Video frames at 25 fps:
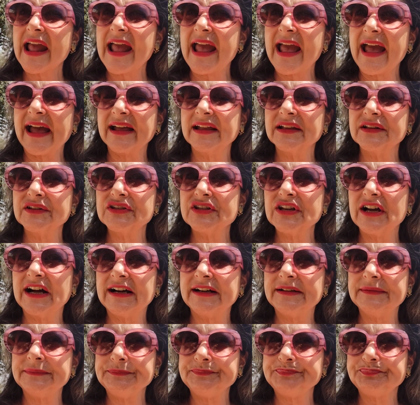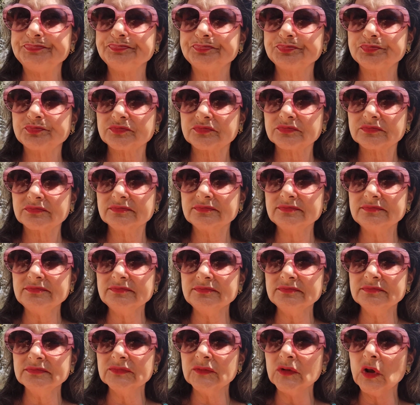And um,
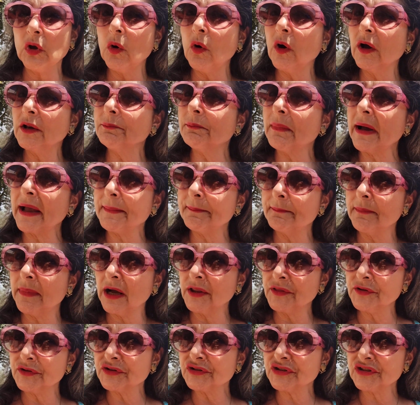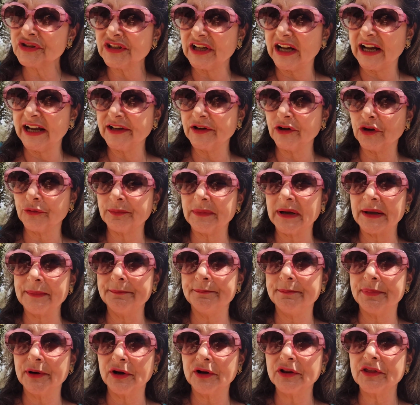on my mother's side, on my
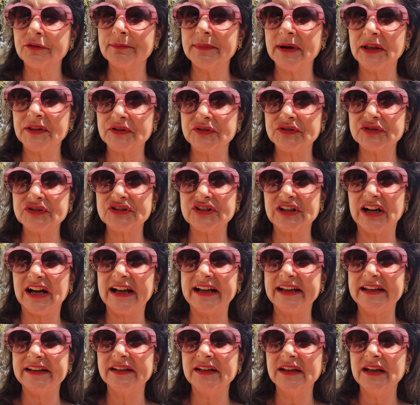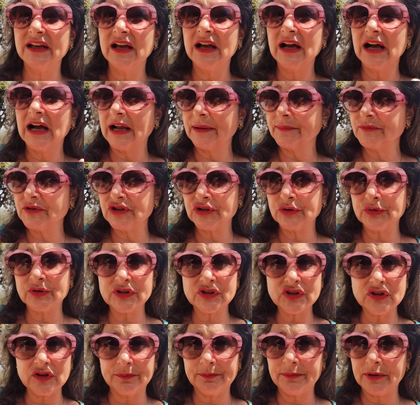birth mother's side, I'm
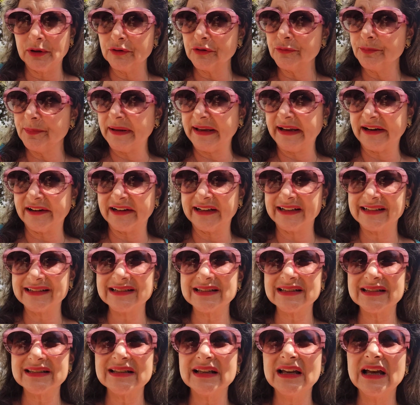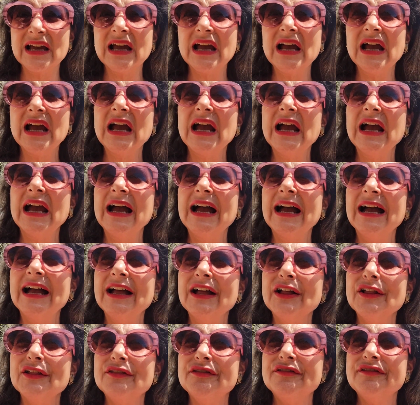Jewish on both parents.
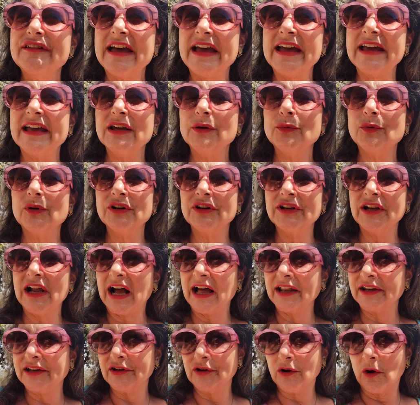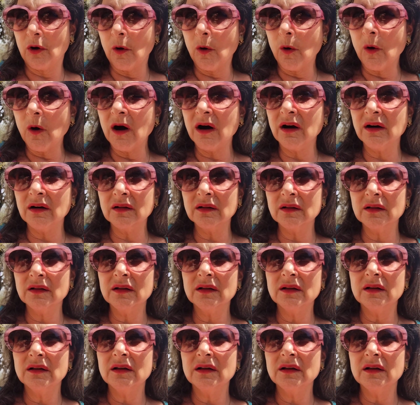They were not at all